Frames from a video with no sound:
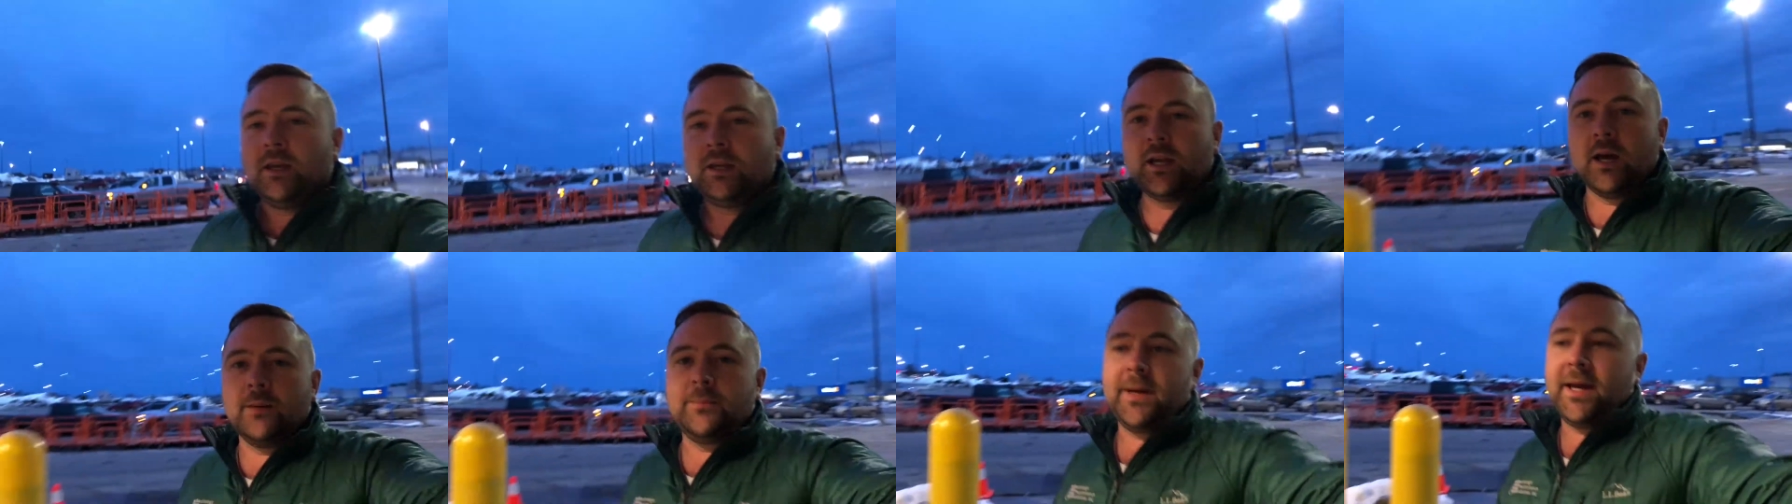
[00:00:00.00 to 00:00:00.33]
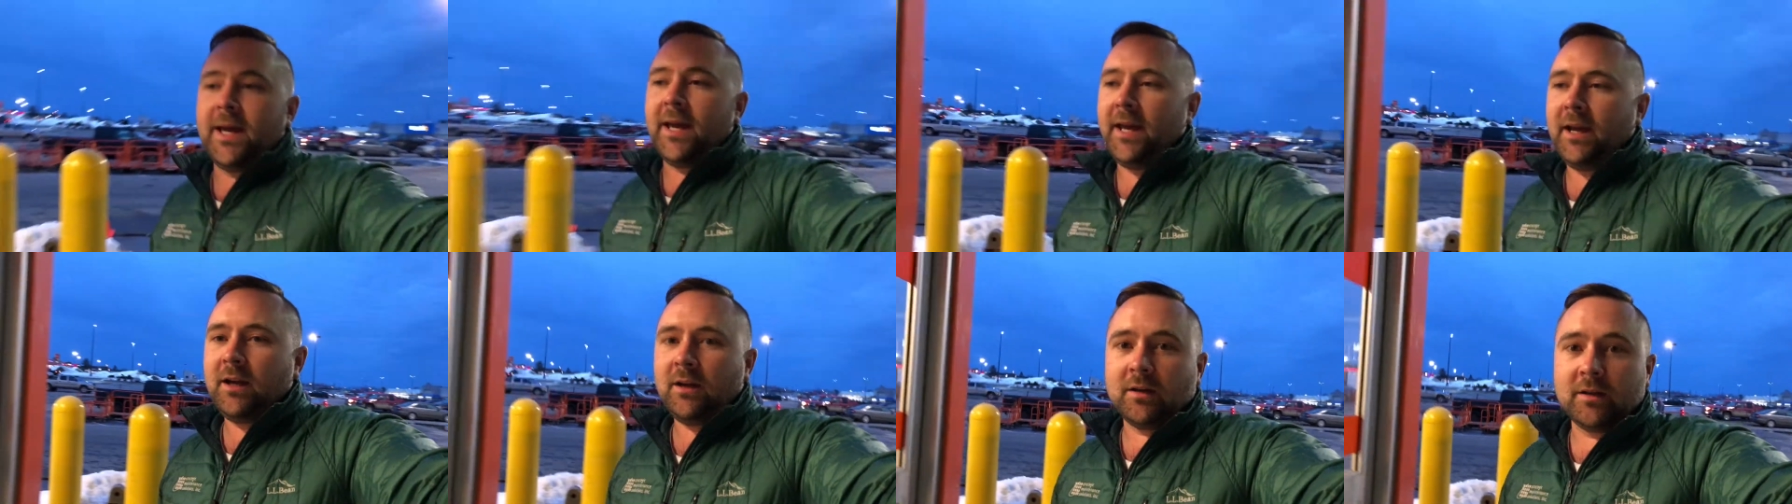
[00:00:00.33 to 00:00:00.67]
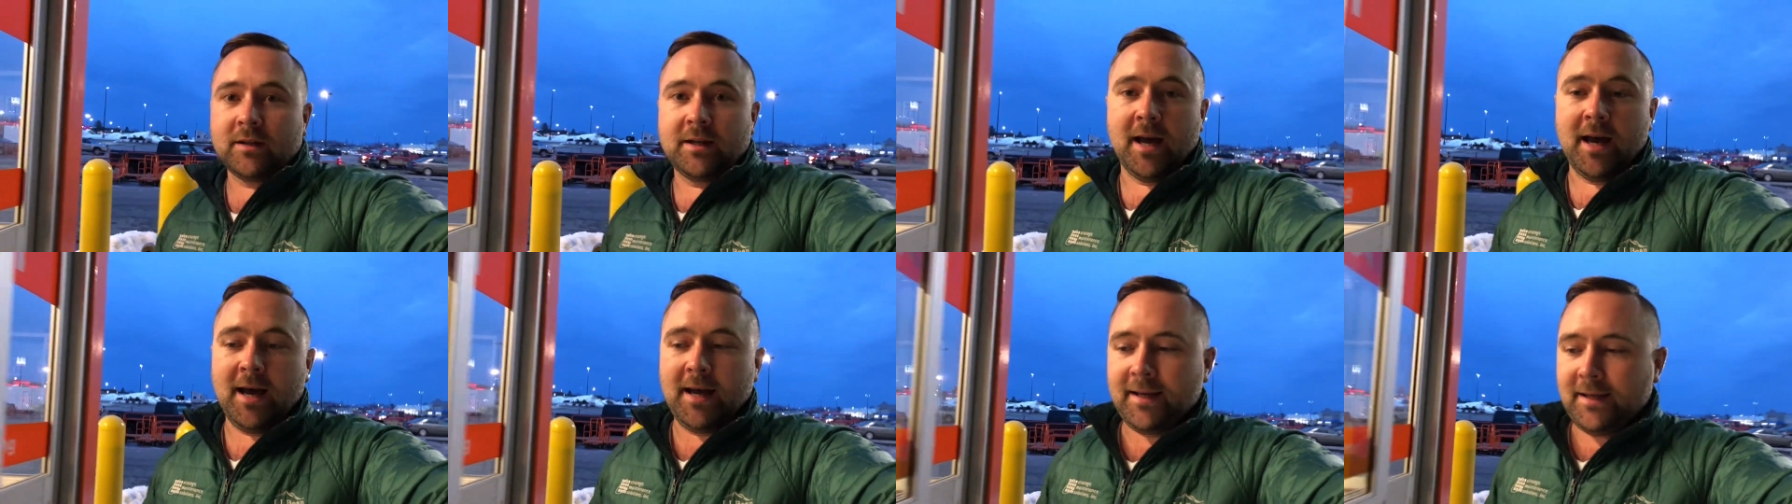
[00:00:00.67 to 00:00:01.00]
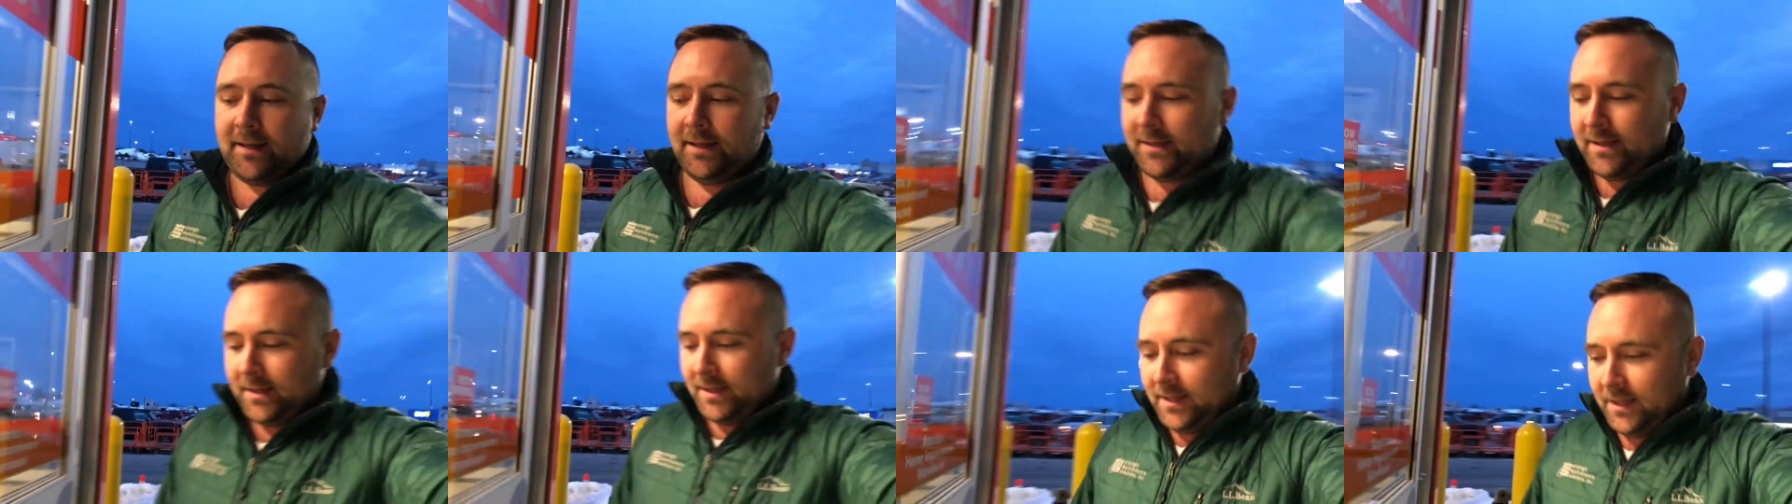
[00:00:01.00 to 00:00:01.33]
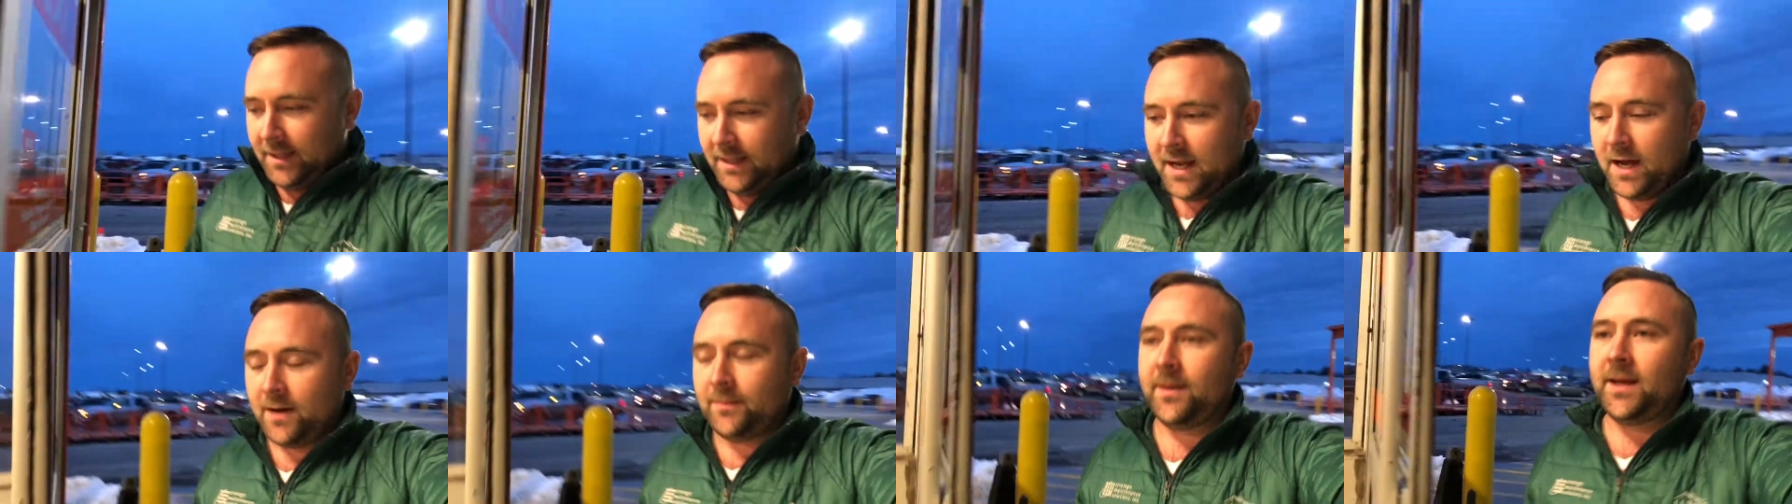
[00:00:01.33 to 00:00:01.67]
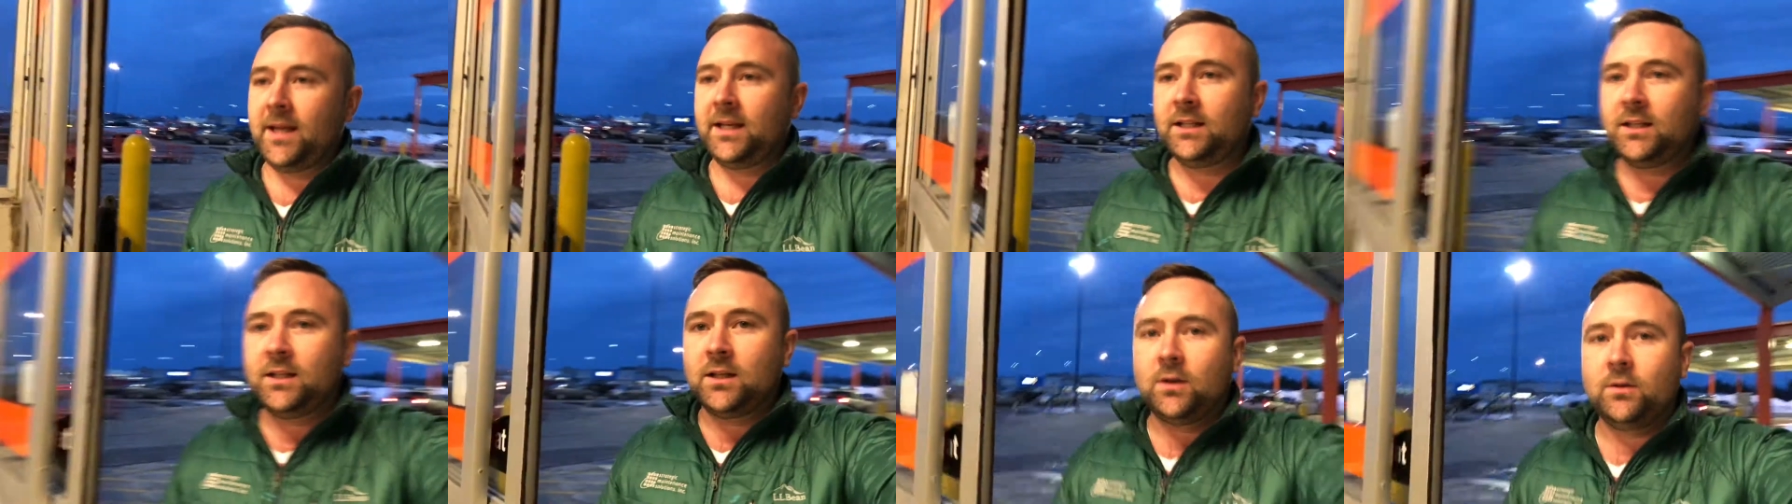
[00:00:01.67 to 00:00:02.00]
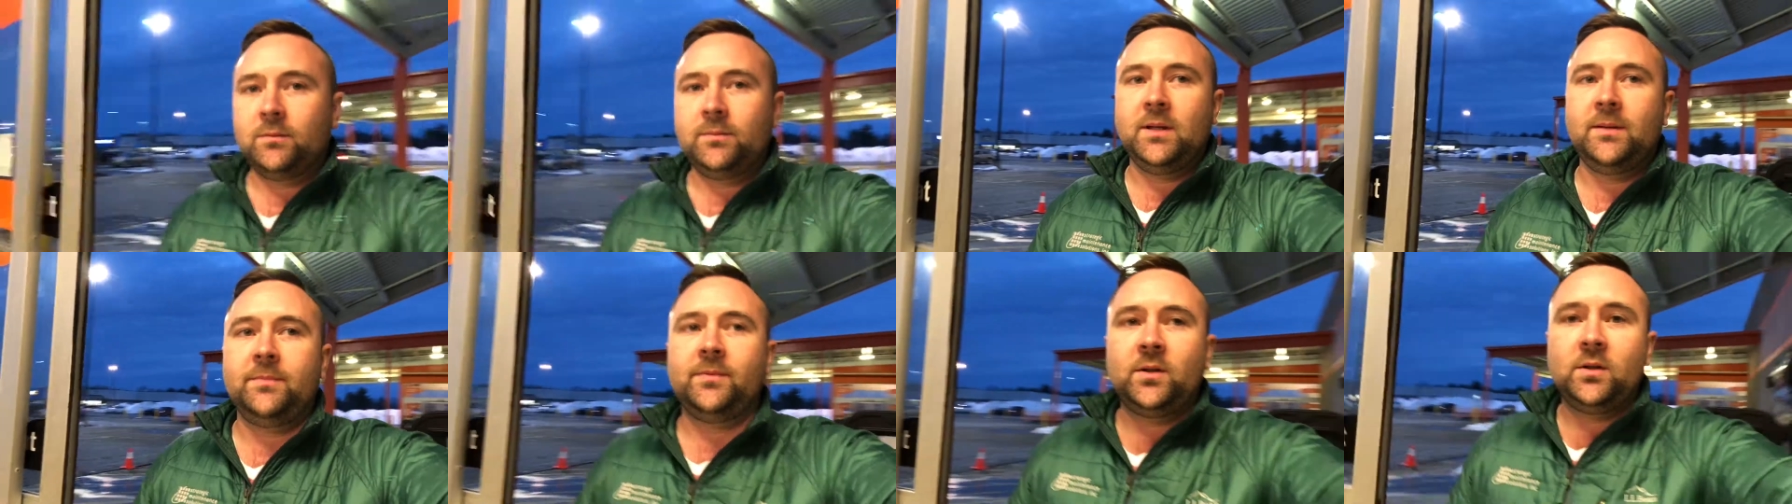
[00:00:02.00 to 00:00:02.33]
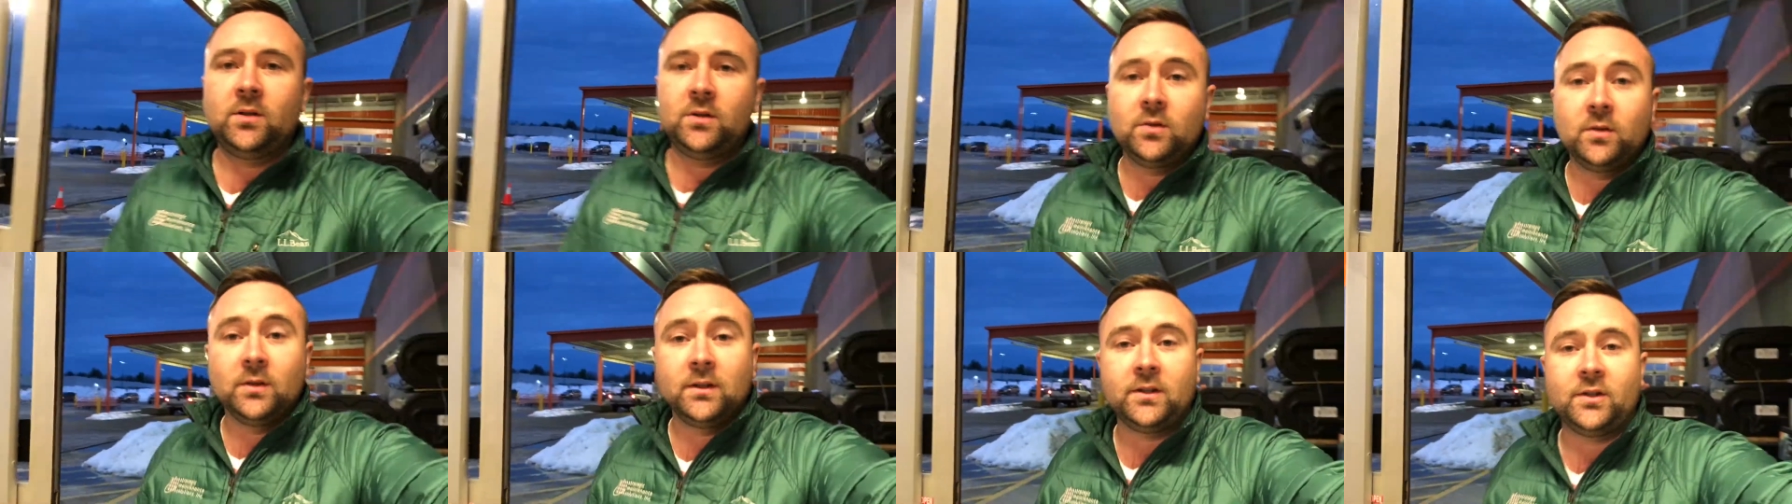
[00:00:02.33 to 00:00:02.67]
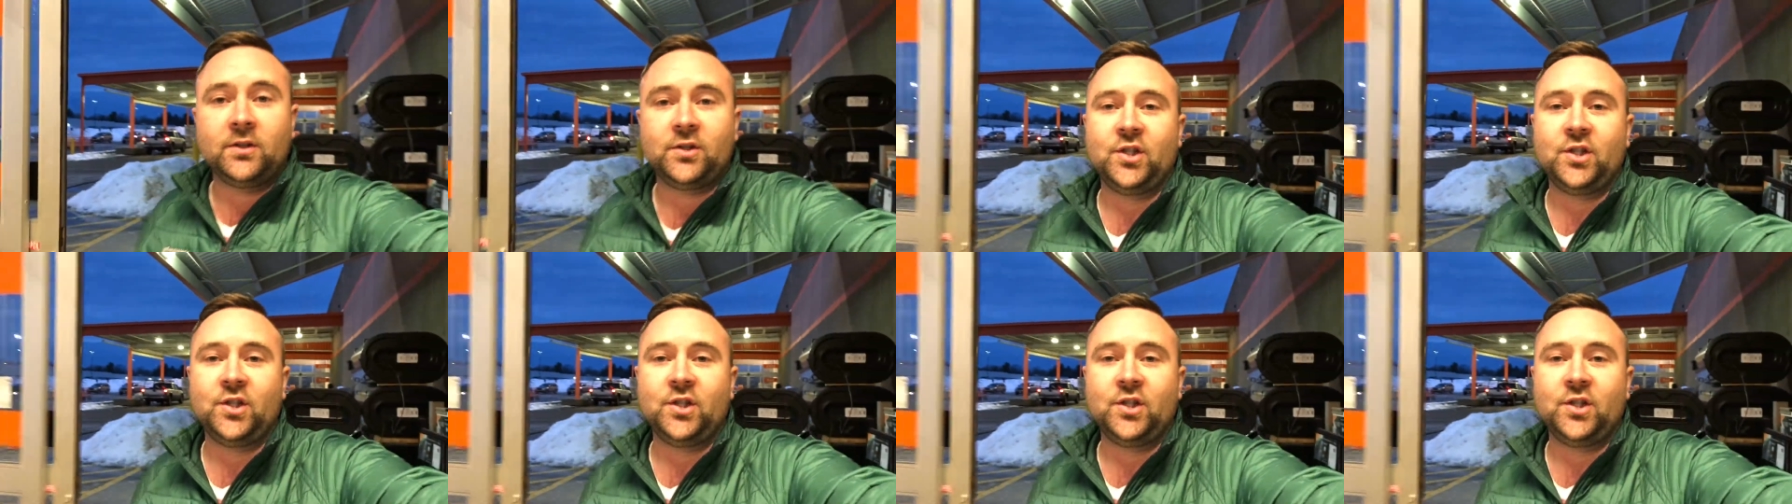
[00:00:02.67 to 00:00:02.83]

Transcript: got my hair cut, and now I'm headed to Home Depot to do a little